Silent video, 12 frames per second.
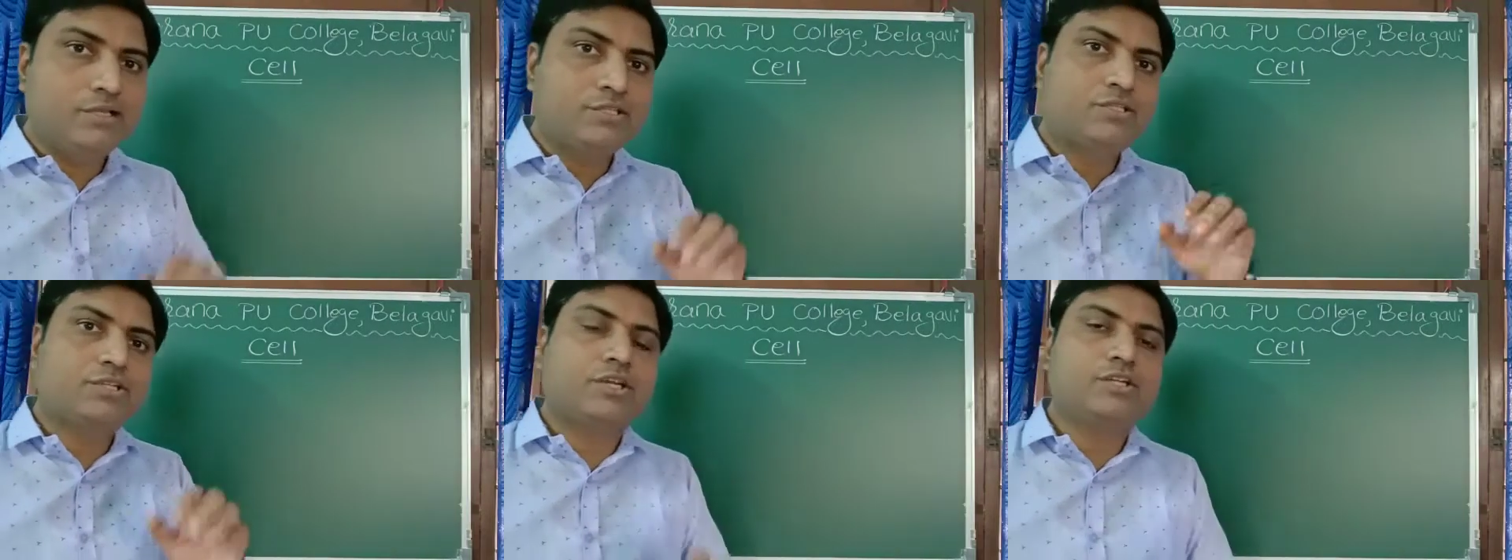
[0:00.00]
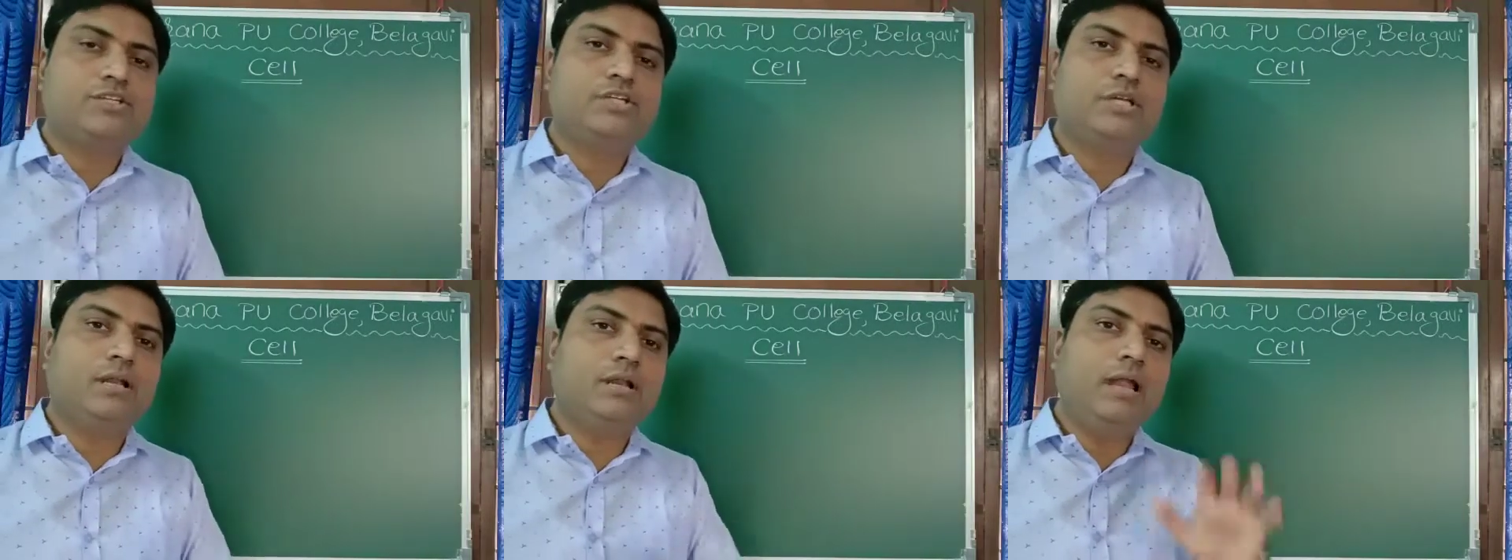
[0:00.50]

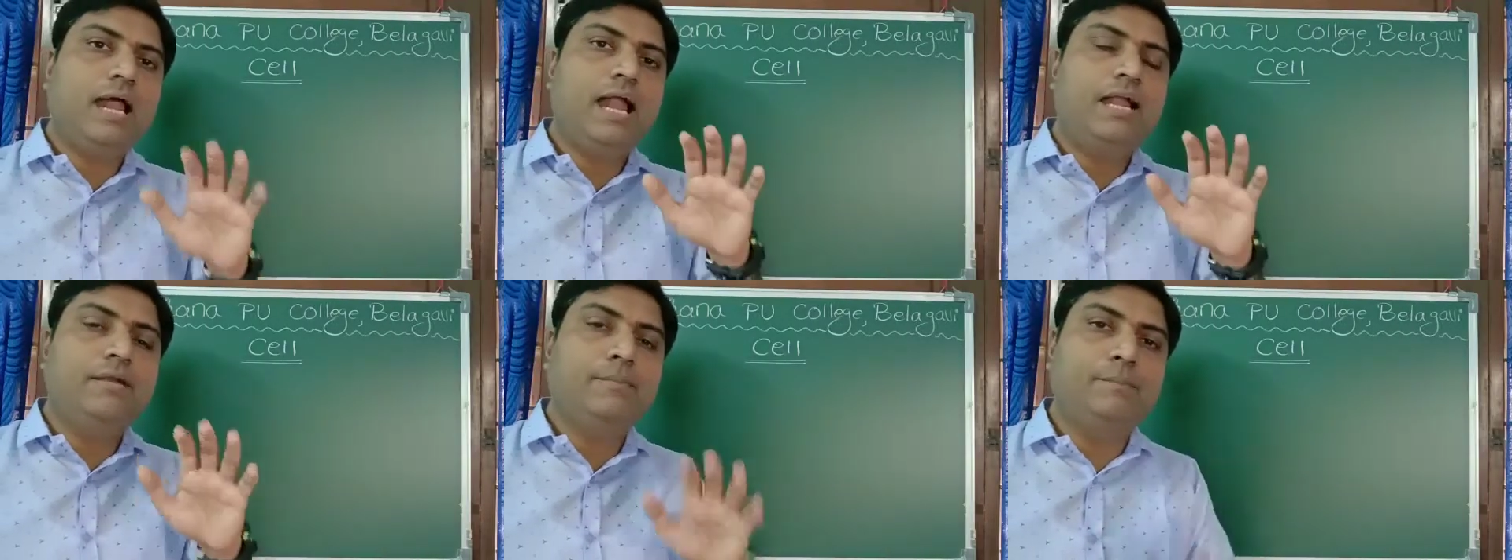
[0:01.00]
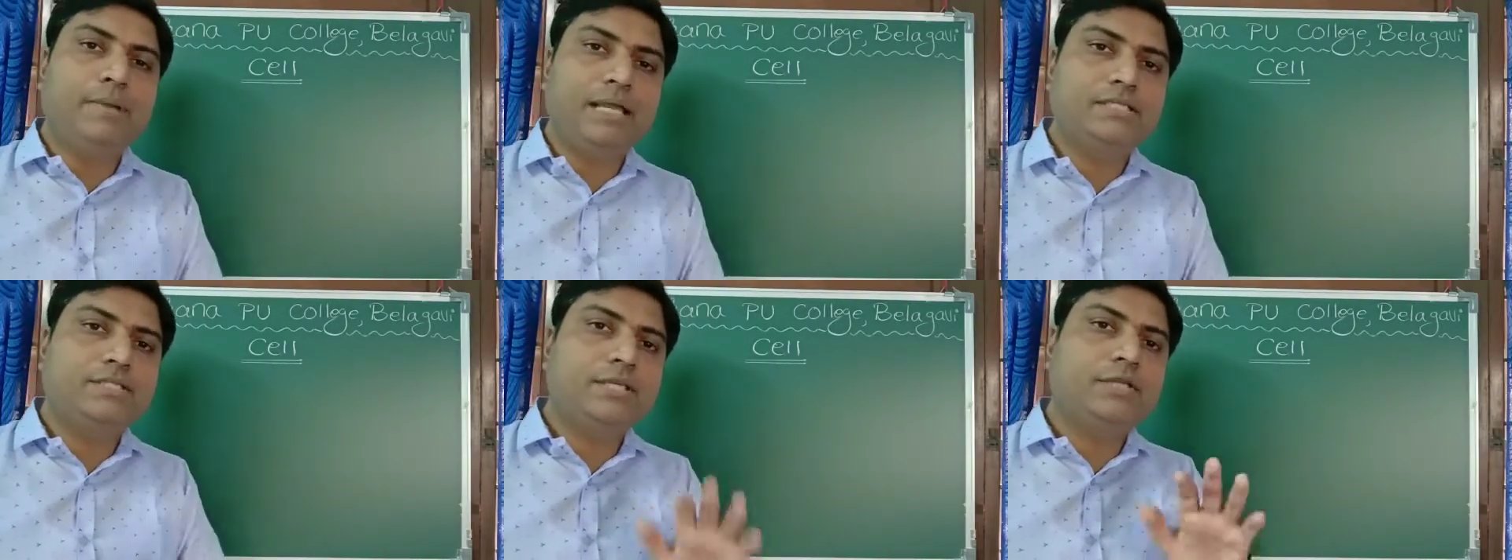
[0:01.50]
structural and
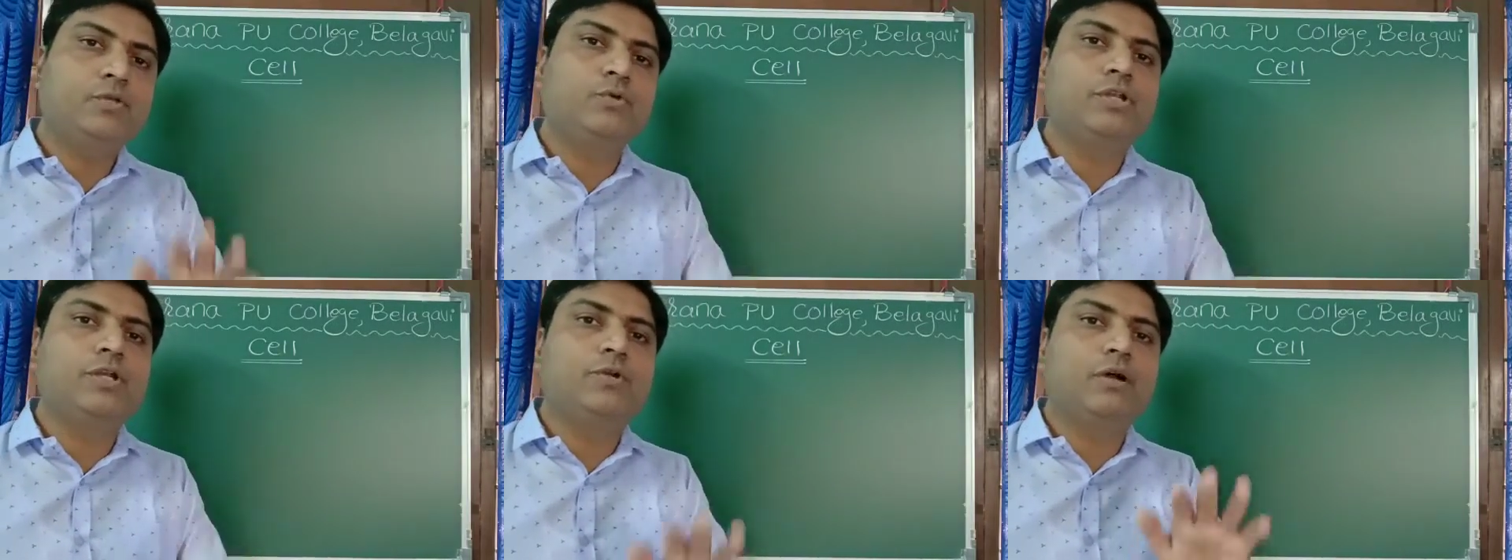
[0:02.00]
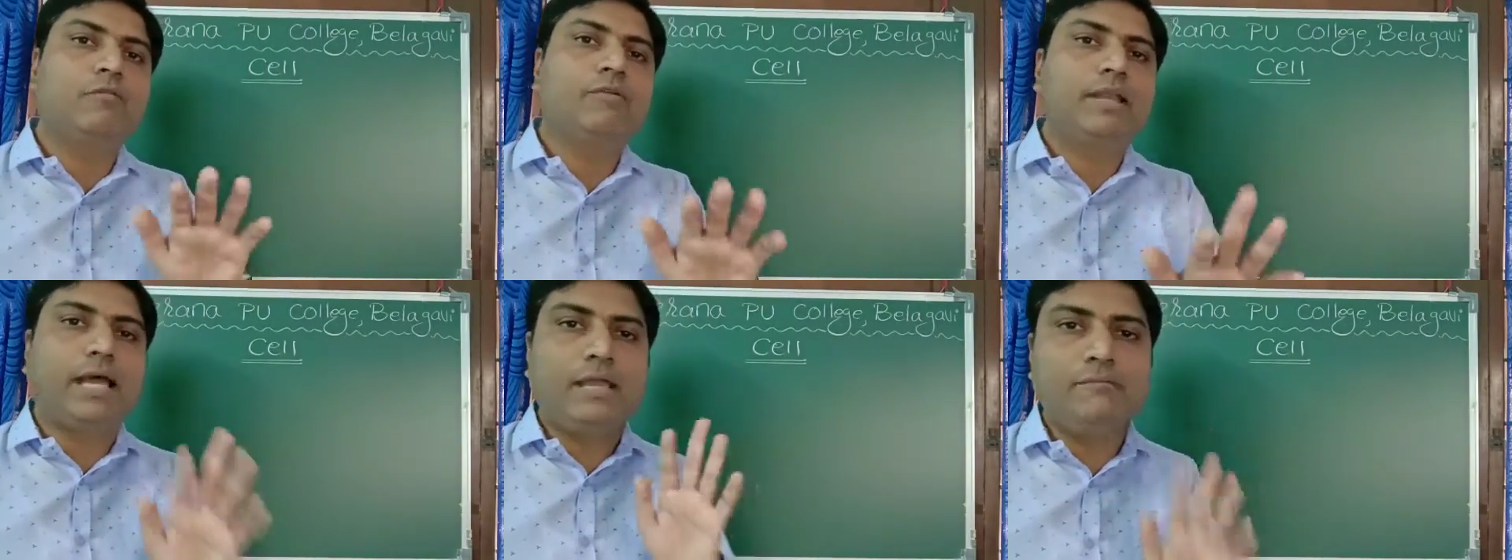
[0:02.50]
basic unit of
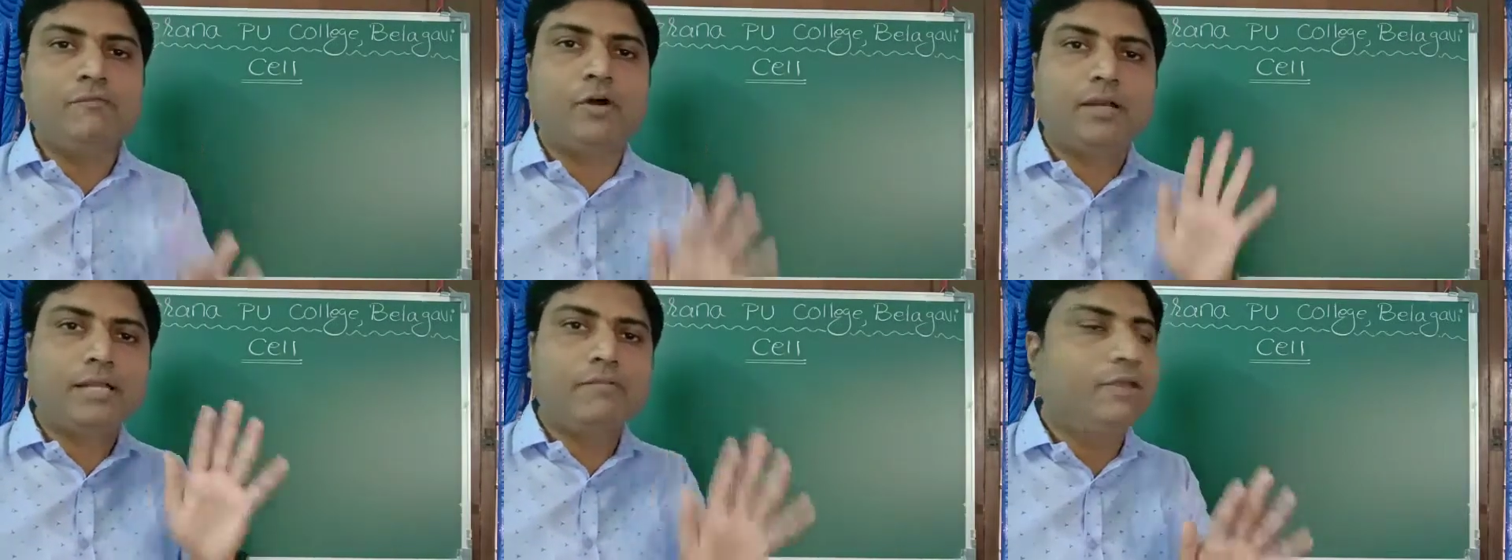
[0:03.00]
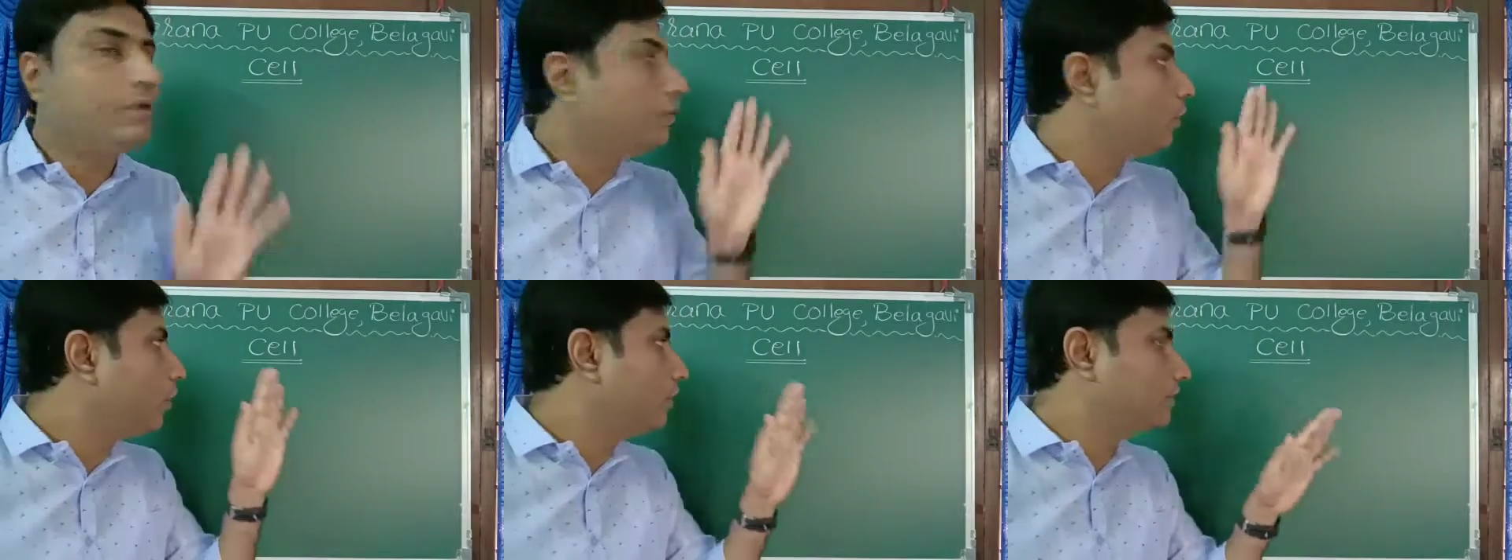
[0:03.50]
life or
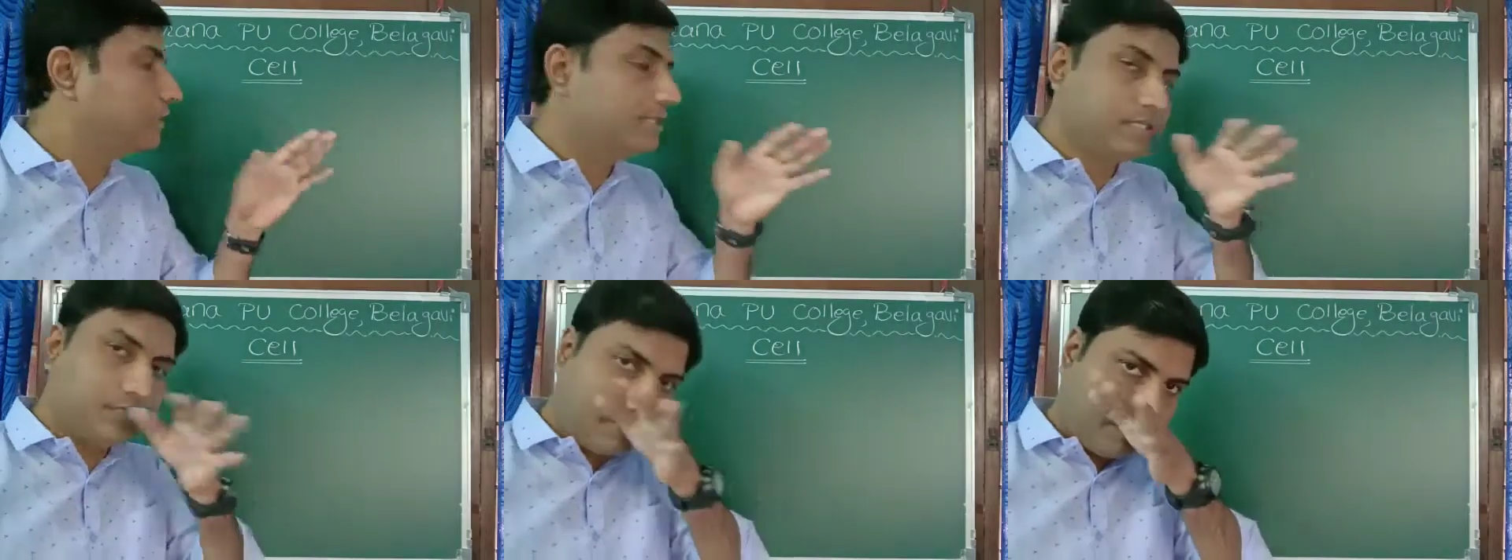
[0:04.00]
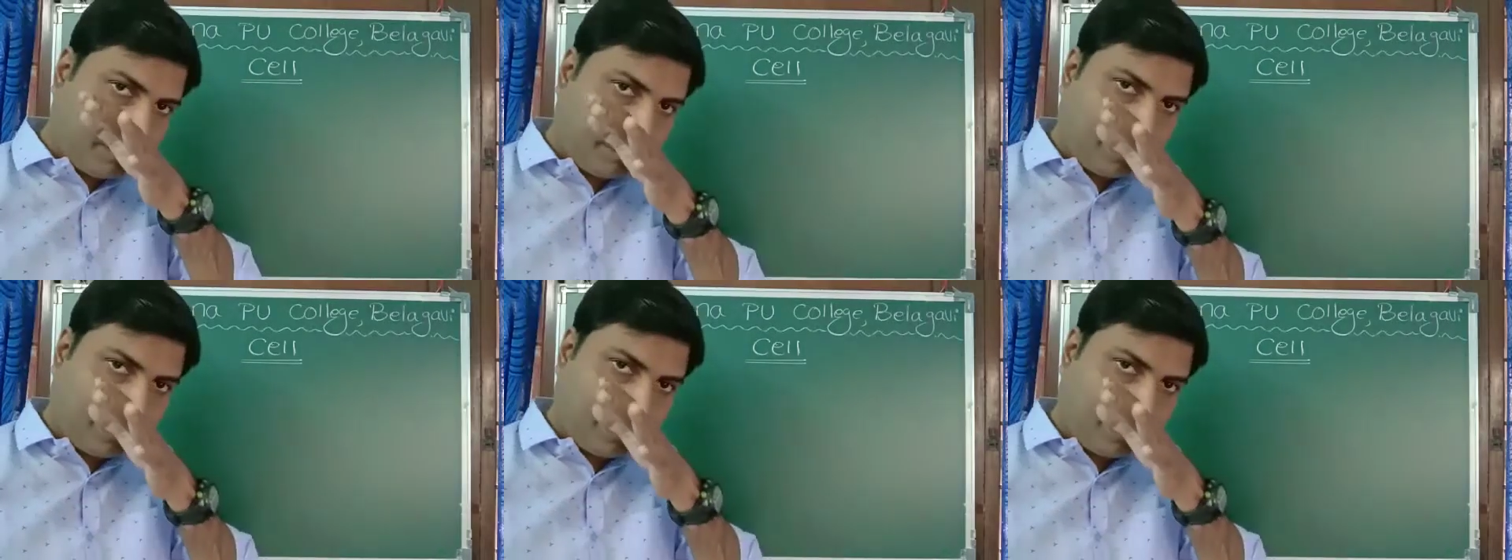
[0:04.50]
living organism.